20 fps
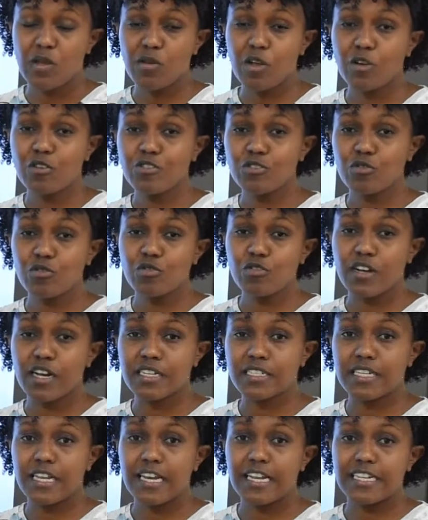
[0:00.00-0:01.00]
we are going to look
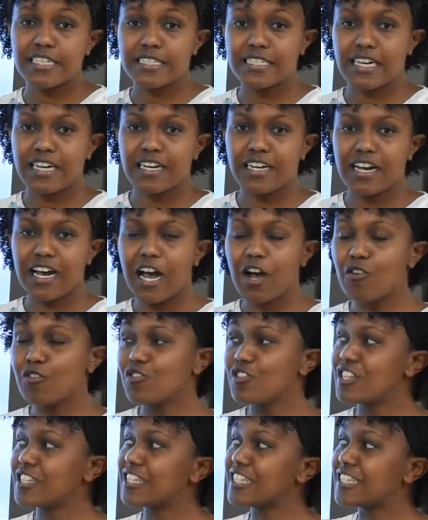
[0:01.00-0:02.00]
at later
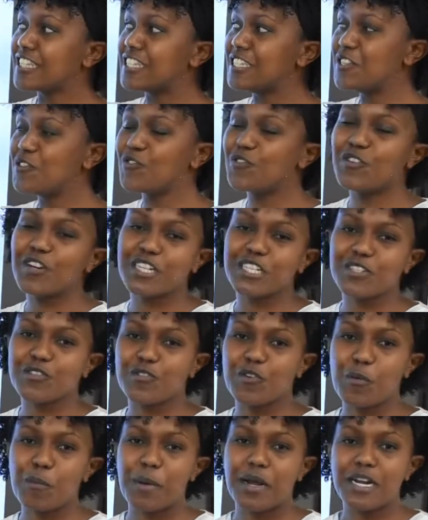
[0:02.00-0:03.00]
how this is different
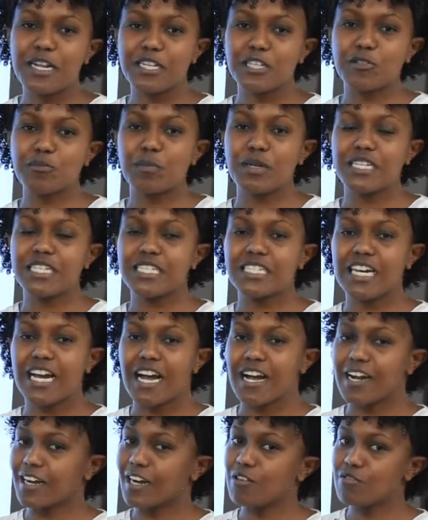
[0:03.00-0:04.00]
from management
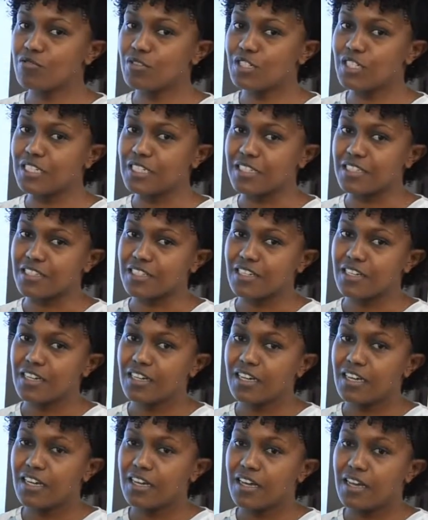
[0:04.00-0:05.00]
accounting.
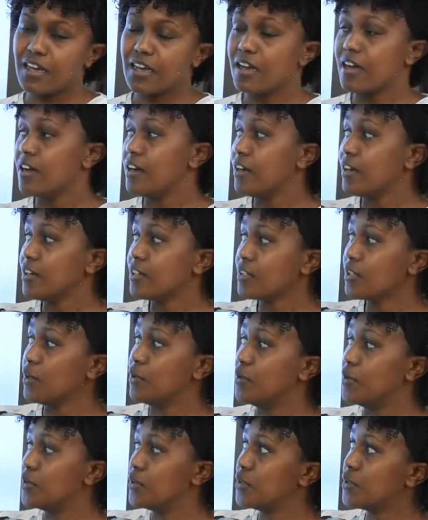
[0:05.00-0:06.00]

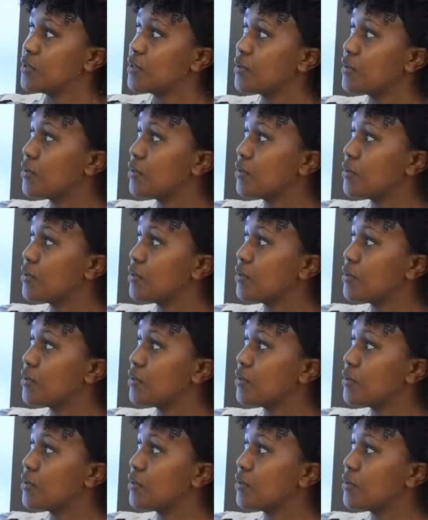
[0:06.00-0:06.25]
So